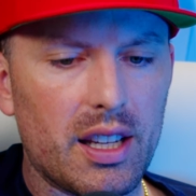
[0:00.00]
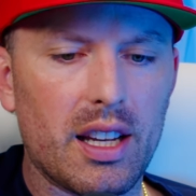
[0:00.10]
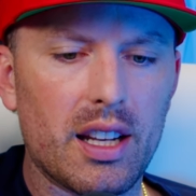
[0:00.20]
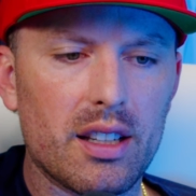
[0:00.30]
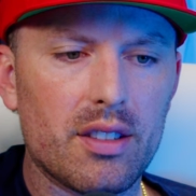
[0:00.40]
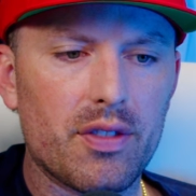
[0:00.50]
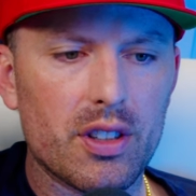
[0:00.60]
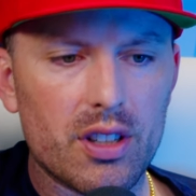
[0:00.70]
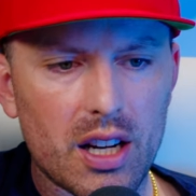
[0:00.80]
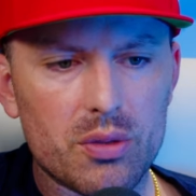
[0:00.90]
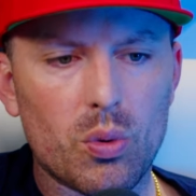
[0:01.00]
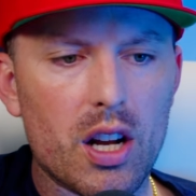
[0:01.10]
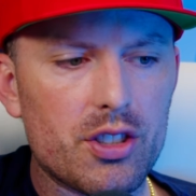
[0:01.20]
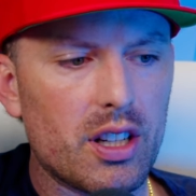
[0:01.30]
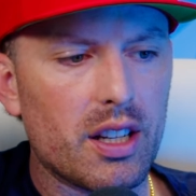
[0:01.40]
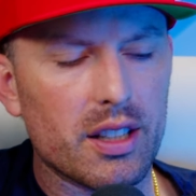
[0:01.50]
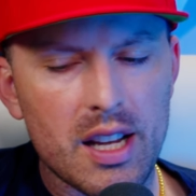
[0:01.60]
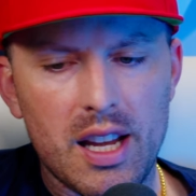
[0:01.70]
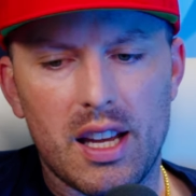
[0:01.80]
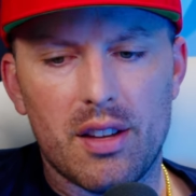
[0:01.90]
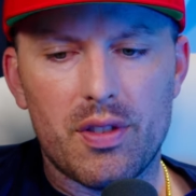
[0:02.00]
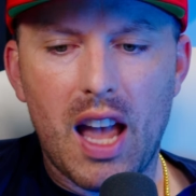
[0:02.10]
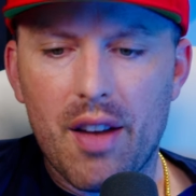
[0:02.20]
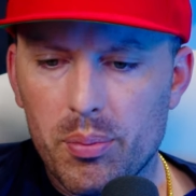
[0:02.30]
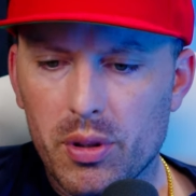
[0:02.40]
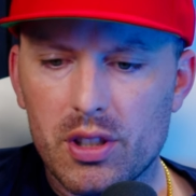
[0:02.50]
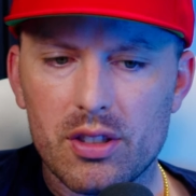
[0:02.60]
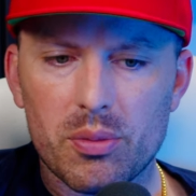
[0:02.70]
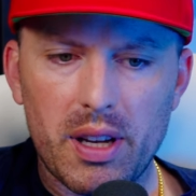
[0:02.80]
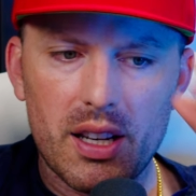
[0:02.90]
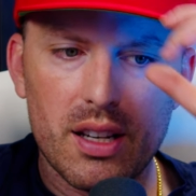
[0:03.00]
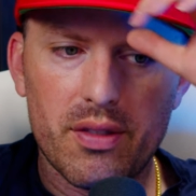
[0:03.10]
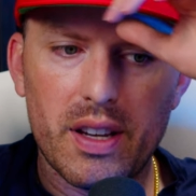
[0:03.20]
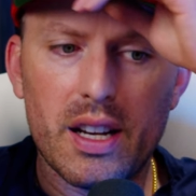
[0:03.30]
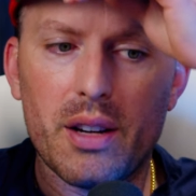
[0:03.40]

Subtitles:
And for you guys watching, if you haven't participated in an event,